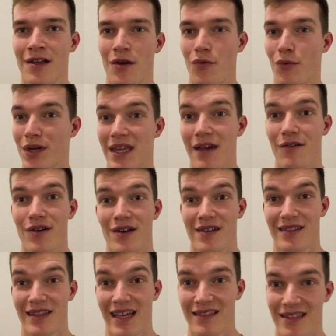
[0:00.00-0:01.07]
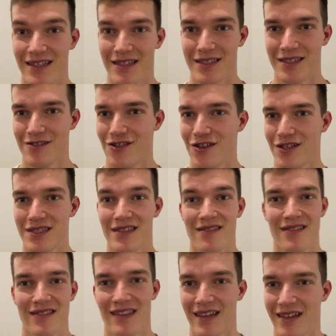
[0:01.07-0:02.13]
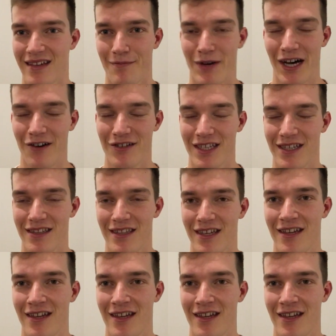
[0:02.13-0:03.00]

Whatever that is, just think about it.